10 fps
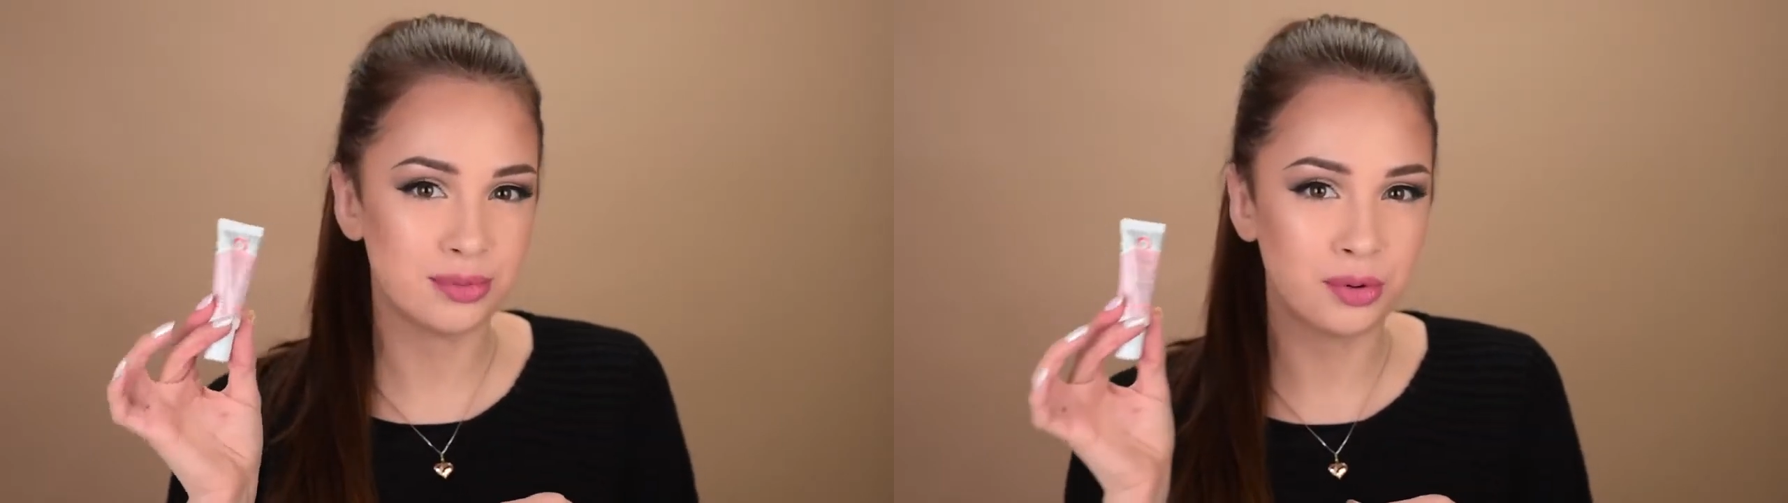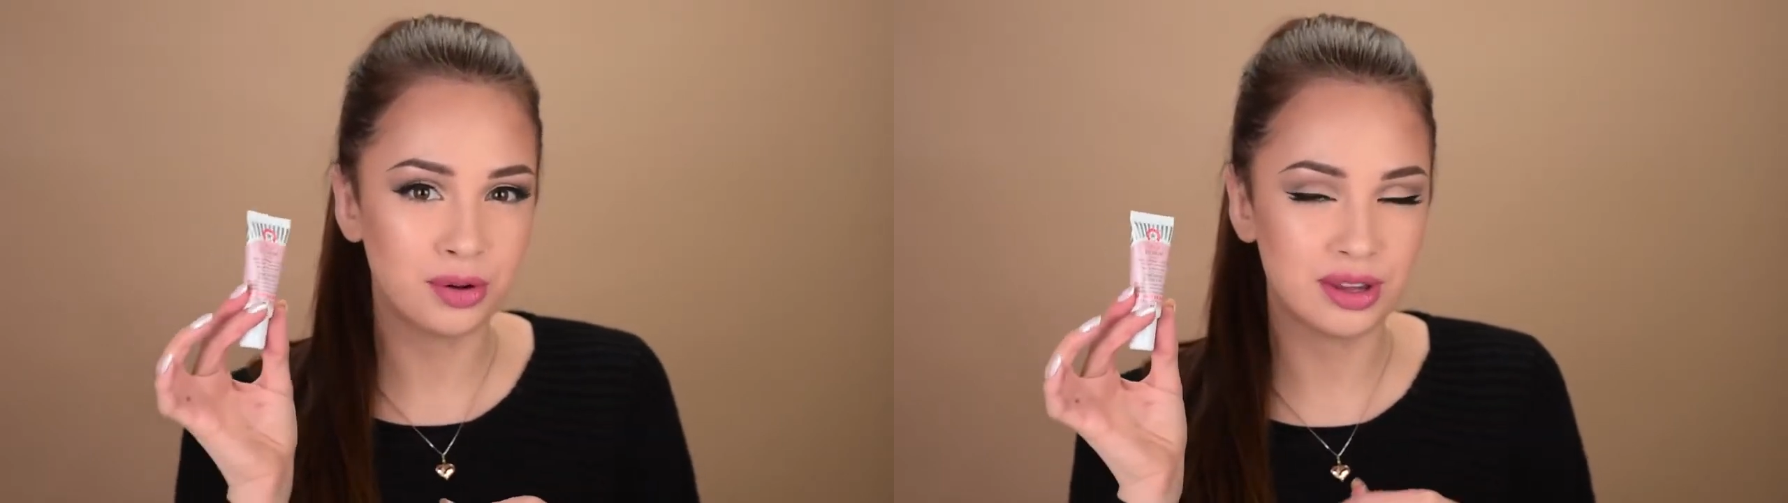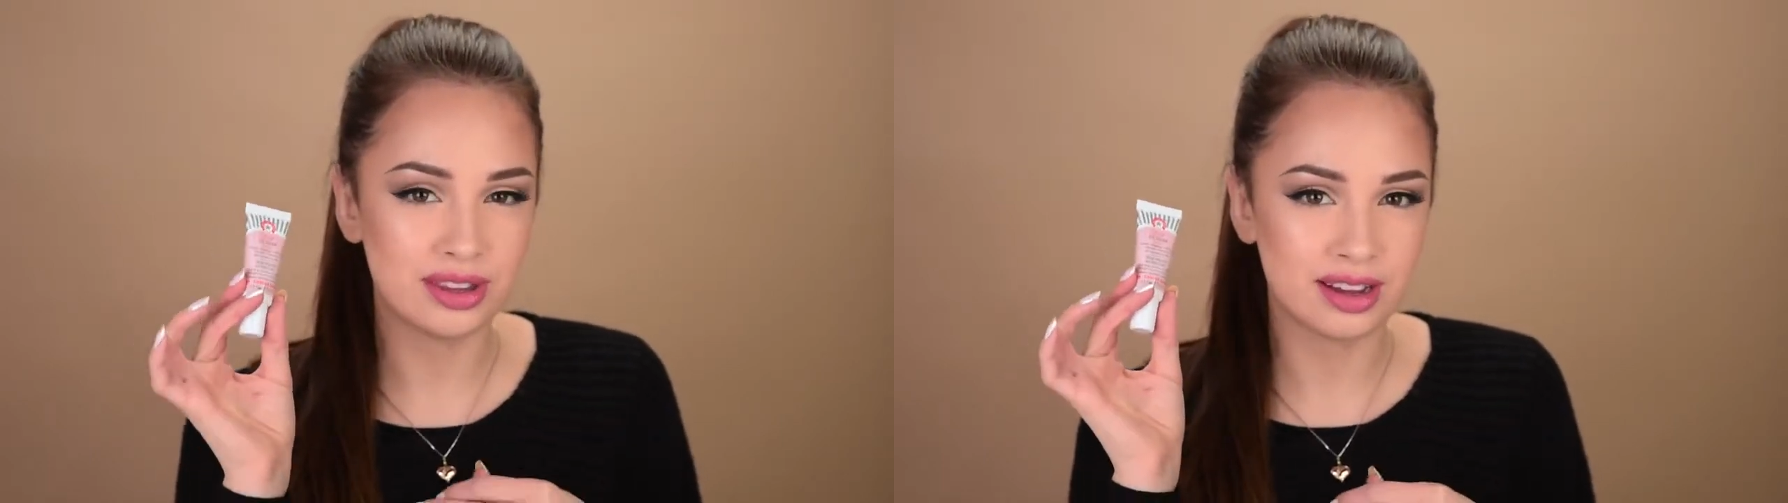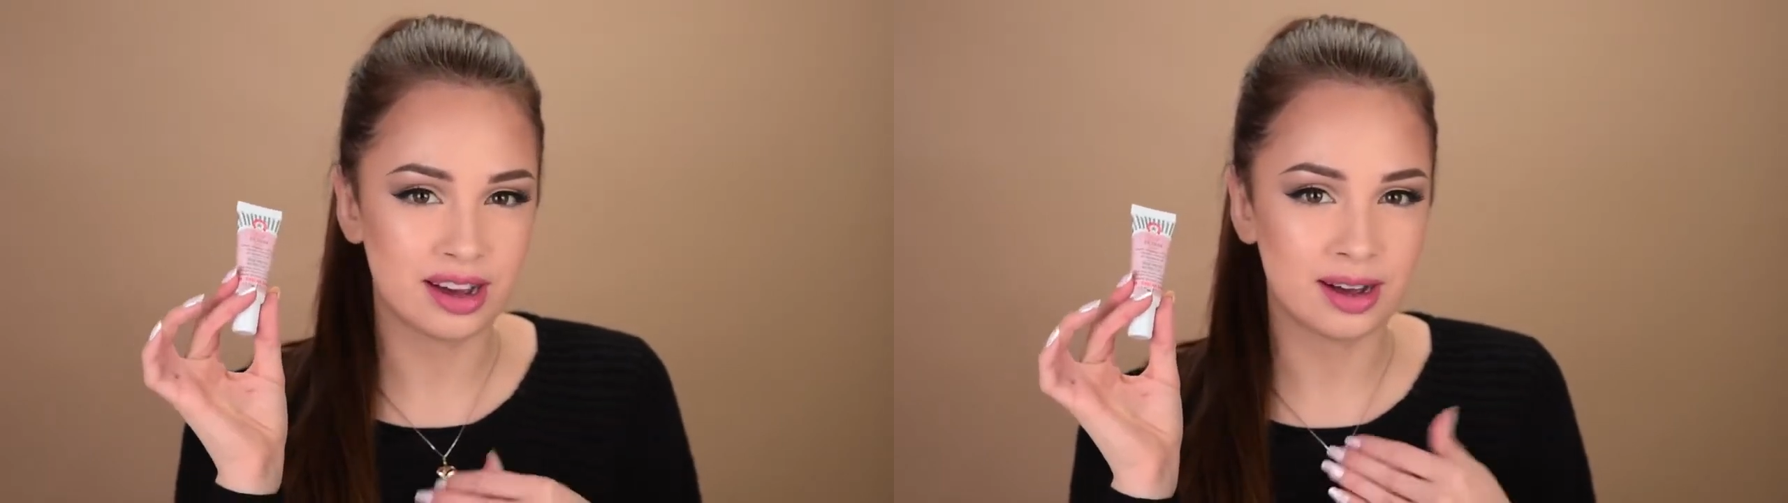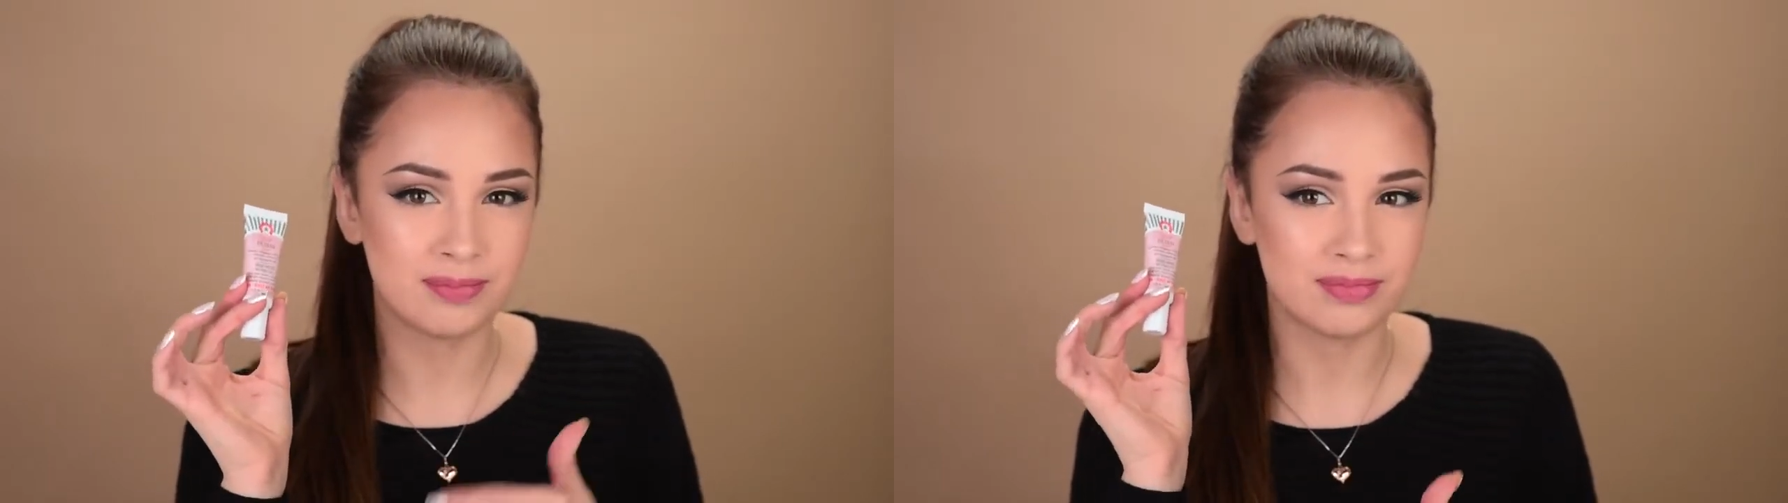
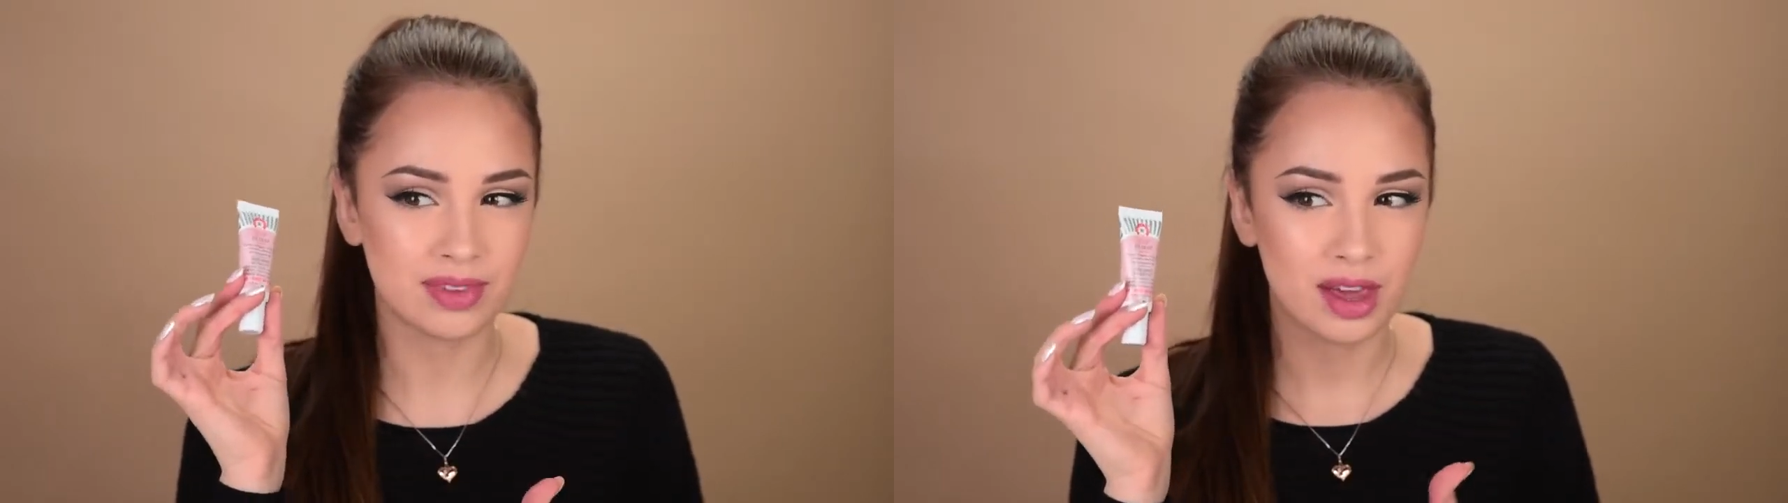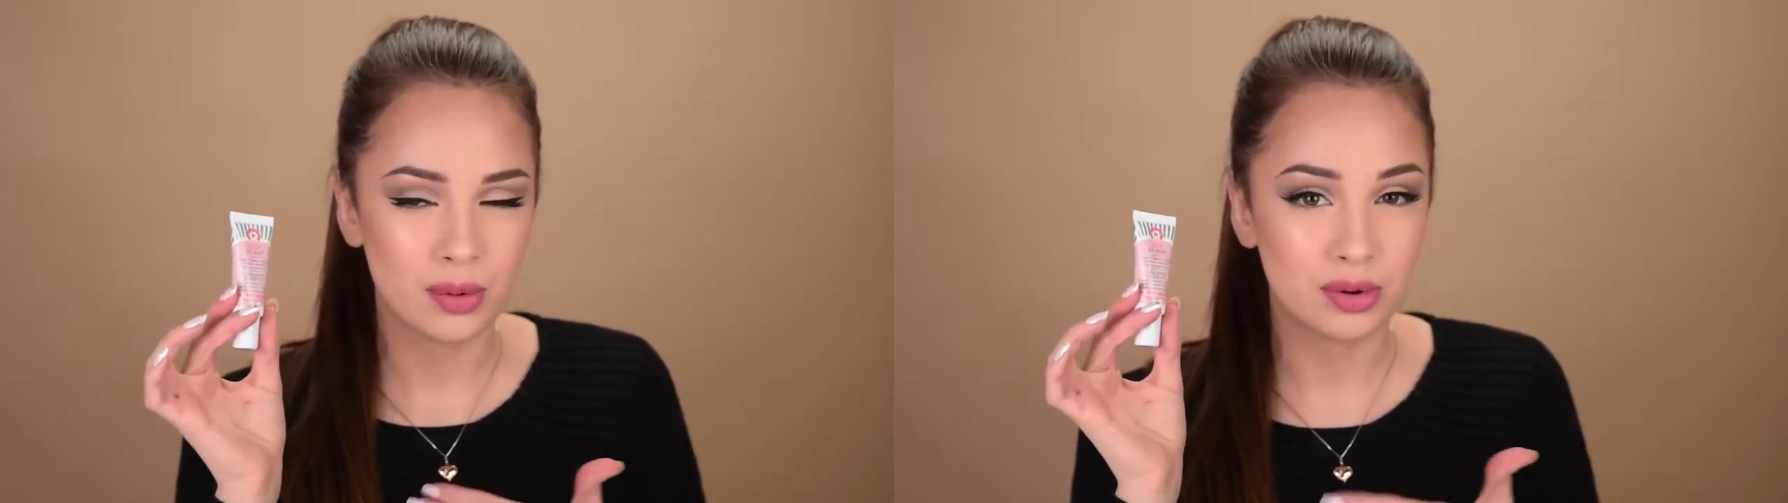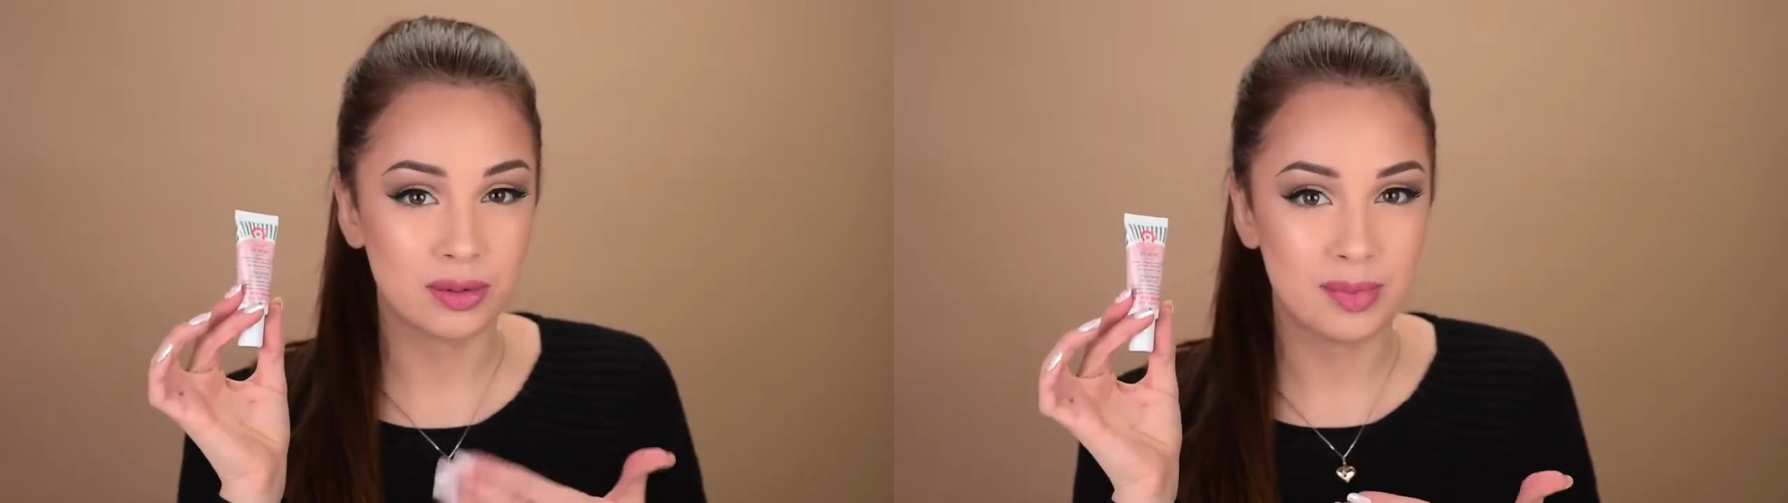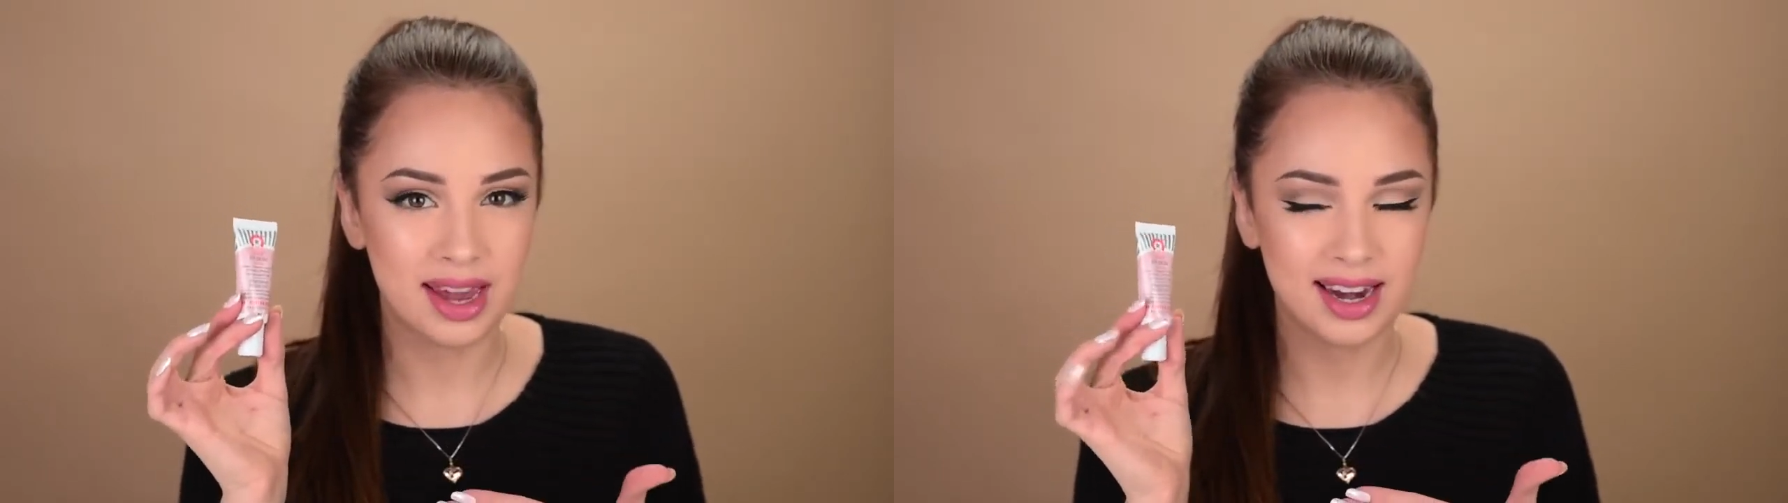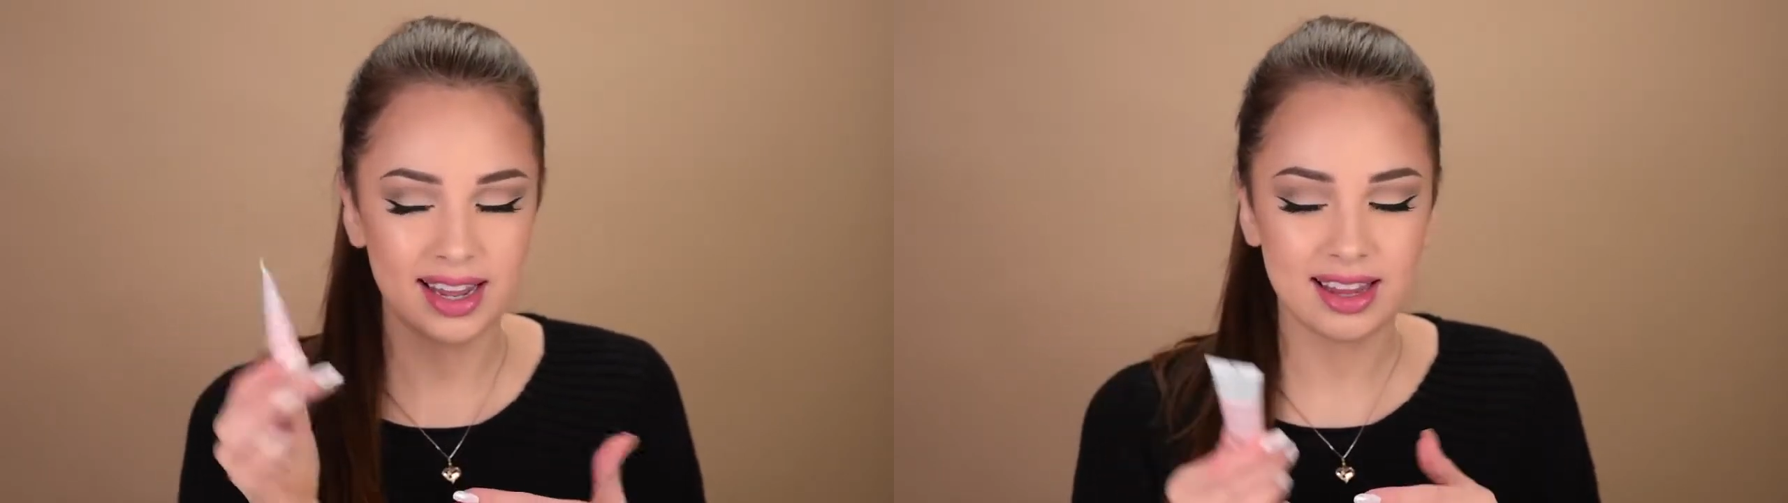what
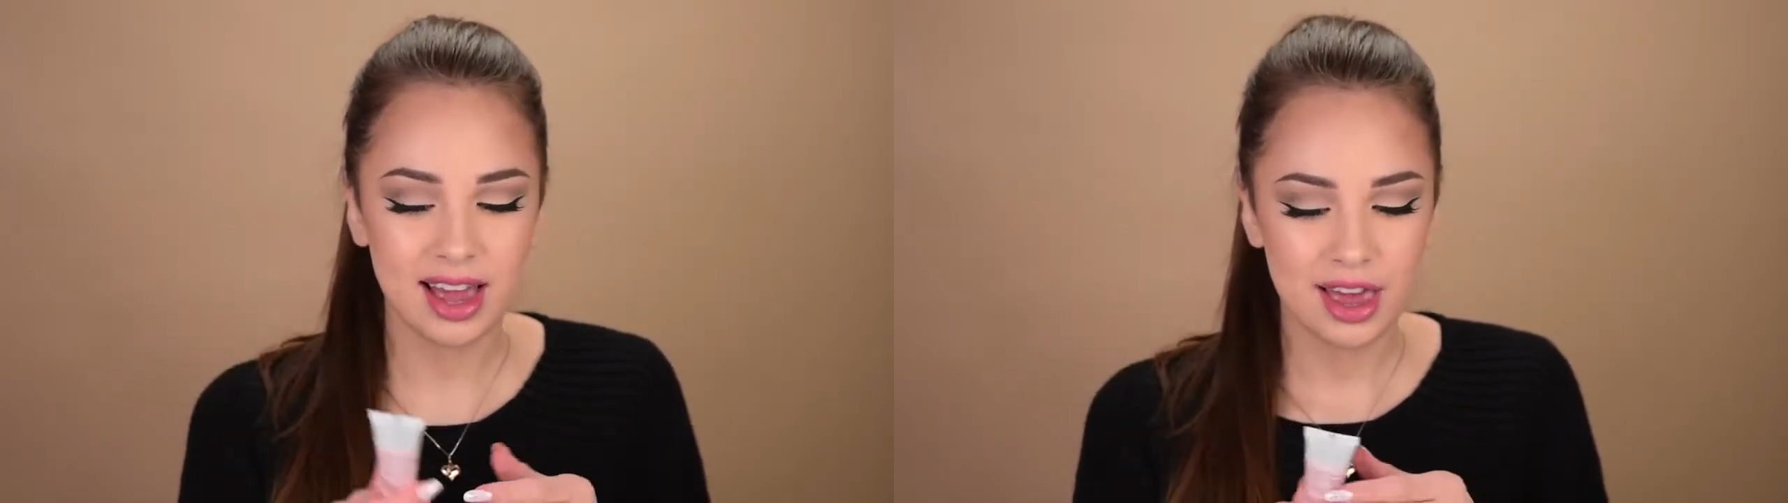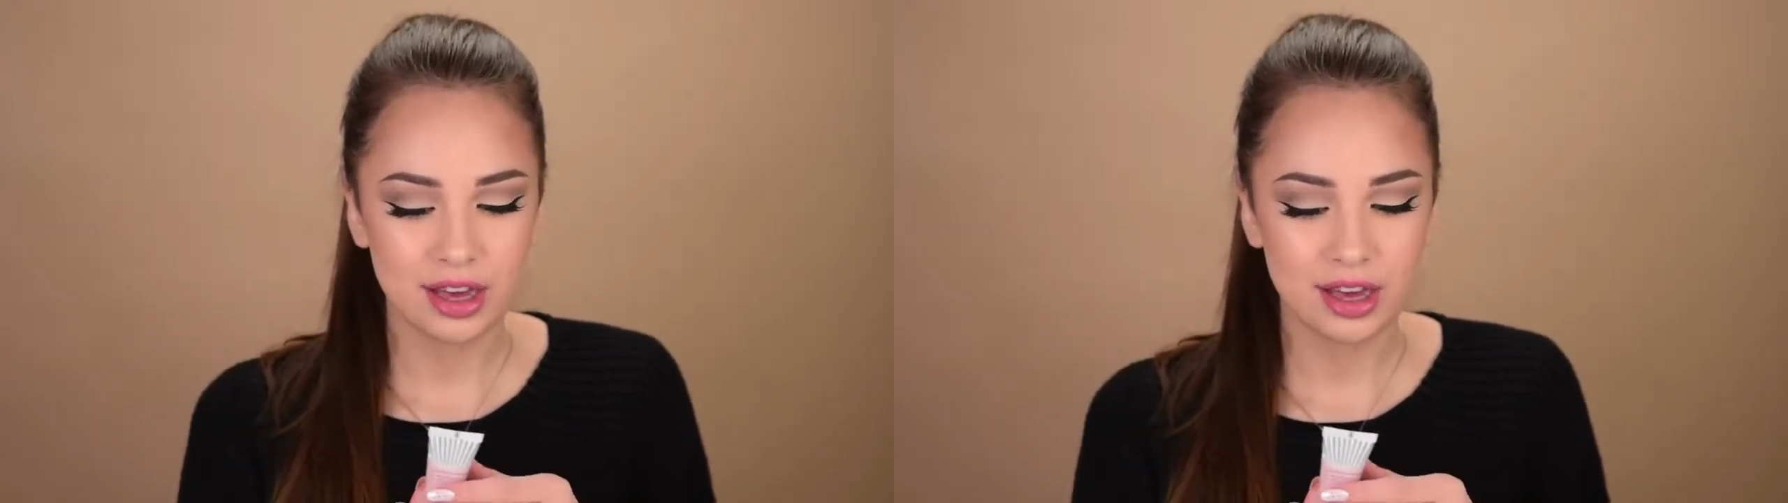made it.